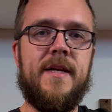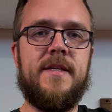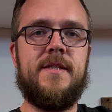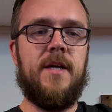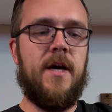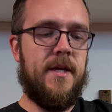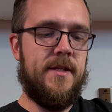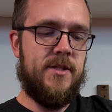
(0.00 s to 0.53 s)
a
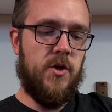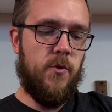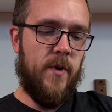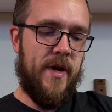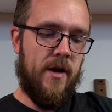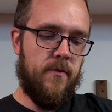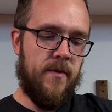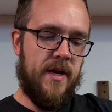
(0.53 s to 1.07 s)
stud, so
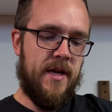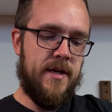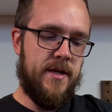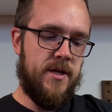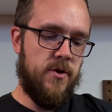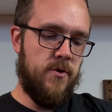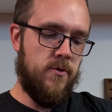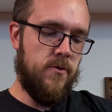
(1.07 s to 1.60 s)
we don't need to
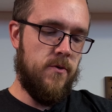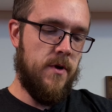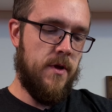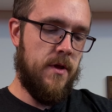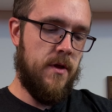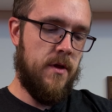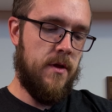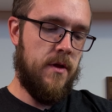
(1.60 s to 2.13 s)
do
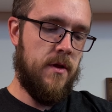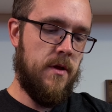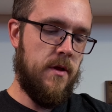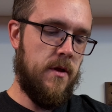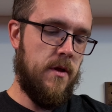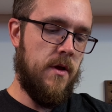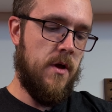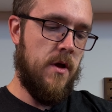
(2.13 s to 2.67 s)

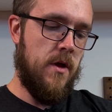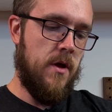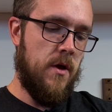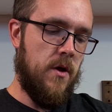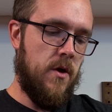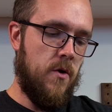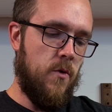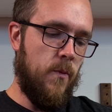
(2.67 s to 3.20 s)

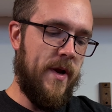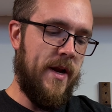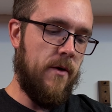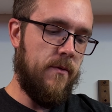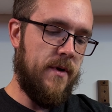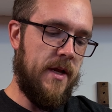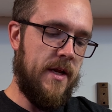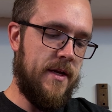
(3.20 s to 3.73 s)

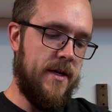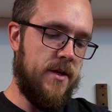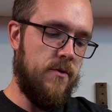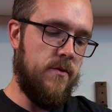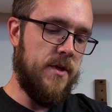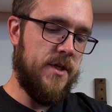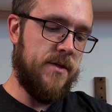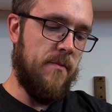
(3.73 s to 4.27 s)

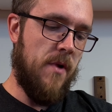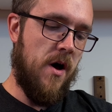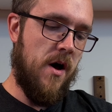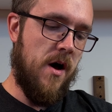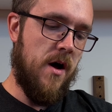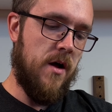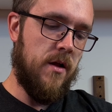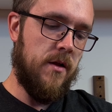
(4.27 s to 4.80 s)
the
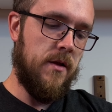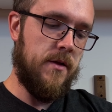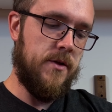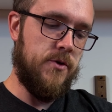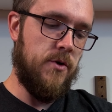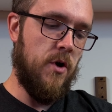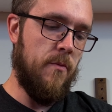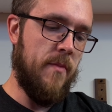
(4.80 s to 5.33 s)
small
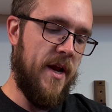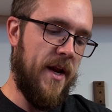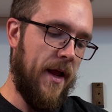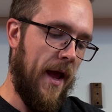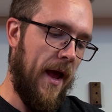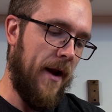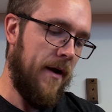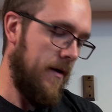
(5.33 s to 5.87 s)
drill bit
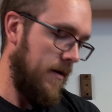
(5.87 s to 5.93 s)
again,